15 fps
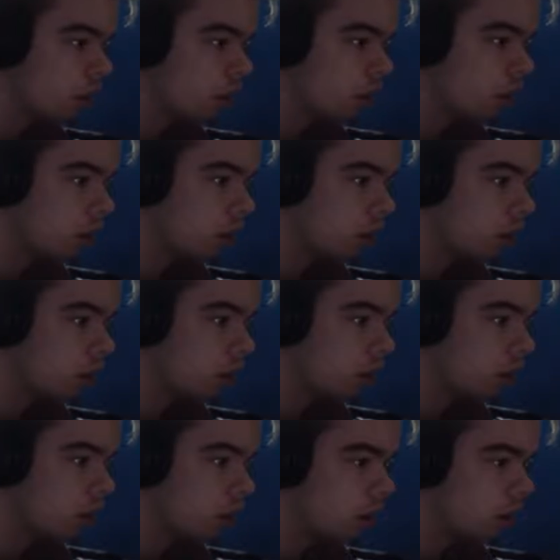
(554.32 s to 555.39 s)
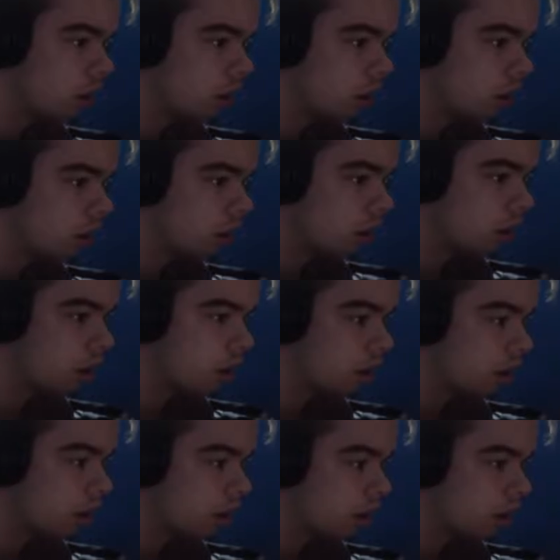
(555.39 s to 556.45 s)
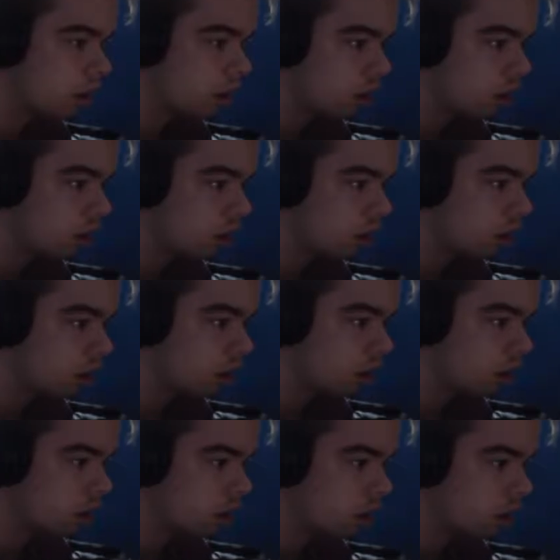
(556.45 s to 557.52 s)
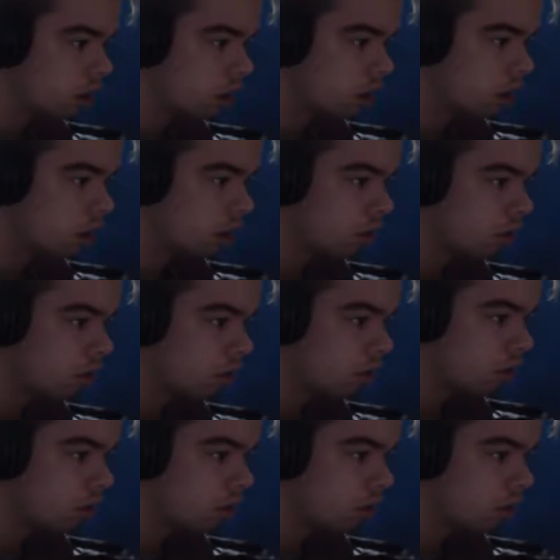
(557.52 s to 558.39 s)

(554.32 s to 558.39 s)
Nothing is said.